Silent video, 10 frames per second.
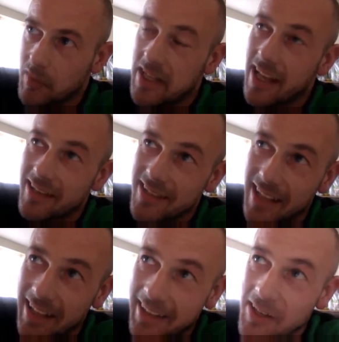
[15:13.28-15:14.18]

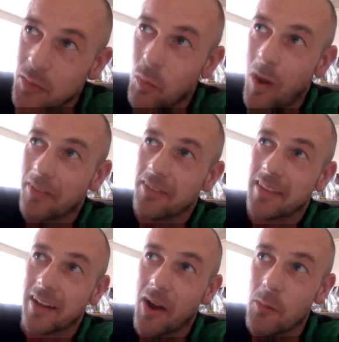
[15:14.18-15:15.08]
yes, that's one
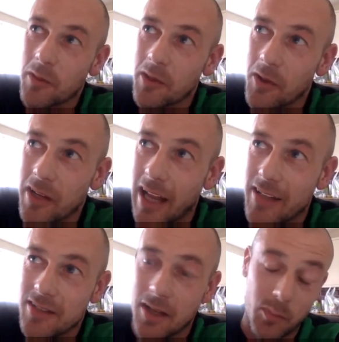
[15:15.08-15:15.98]
thing I would look at.
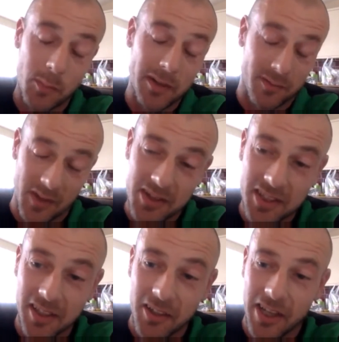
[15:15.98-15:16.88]
Is probably the
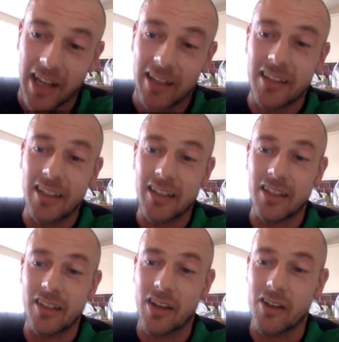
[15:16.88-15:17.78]
first thing I look at.
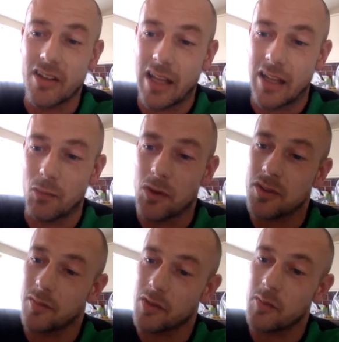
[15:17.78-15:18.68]
You know,
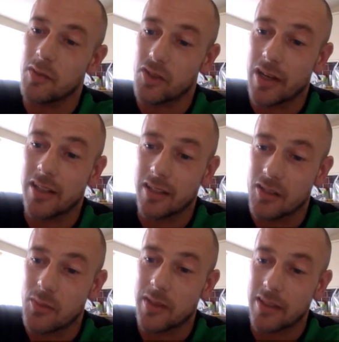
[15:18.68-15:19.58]
what's the volume of training
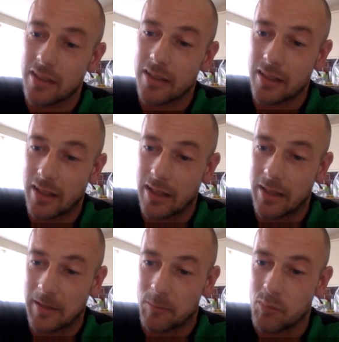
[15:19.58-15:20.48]
this week?
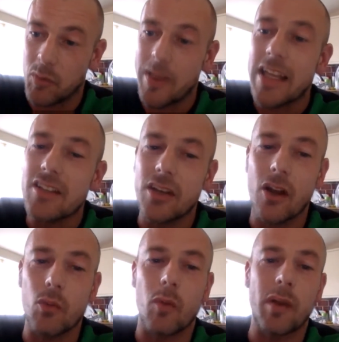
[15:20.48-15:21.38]
But we need to
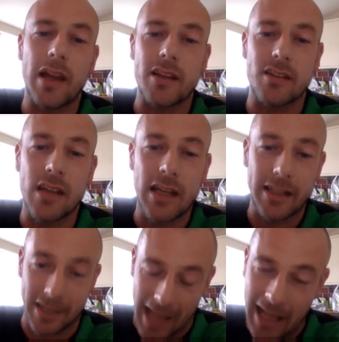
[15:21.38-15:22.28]
know what players
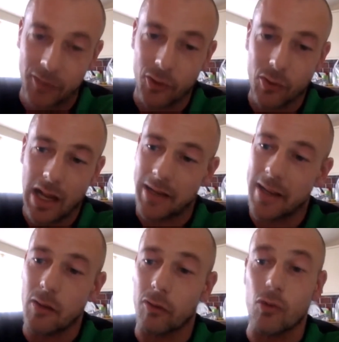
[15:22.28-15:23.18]
can handle, and
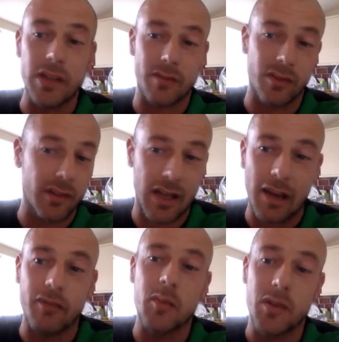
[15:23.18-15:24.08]
they are all different.
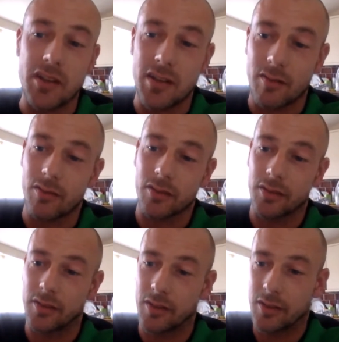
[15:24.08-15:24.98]
Everybody's different.
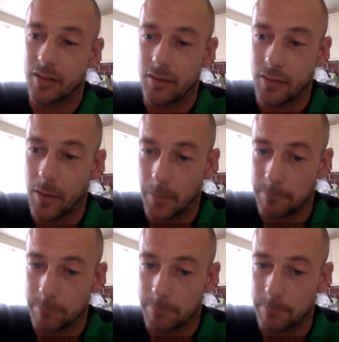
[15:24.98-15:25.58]
So.